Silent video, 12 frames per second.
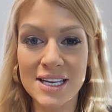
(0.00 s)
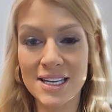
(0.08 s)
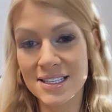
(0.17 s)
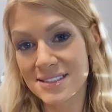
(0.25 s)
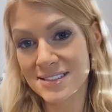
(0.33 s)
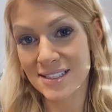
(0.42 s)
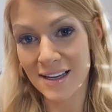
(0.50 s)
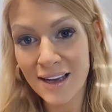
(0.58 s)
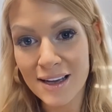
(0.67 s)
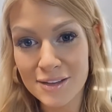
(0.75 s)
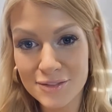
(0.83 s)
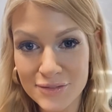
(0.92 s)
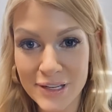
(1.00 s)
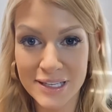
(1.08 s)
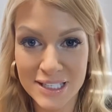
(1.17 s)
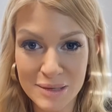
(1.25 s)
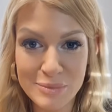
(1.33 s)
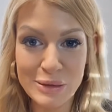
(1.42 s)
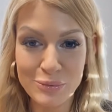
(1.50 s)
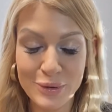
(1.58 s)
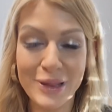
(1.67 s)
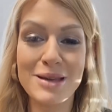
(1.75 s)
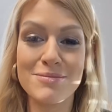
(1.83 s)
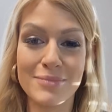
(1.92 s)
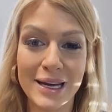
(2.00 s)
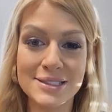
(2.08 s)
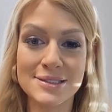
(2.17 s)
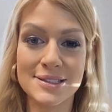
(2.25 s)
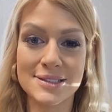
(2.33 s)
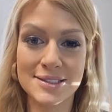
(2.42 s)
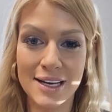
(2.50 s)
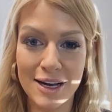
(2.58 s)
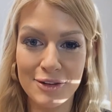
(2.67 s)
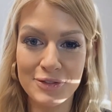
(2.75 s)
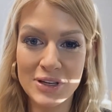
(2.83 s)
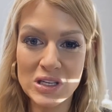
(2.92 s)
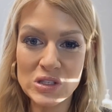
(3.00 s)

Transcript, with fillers: is tough and it can be really mentally tough.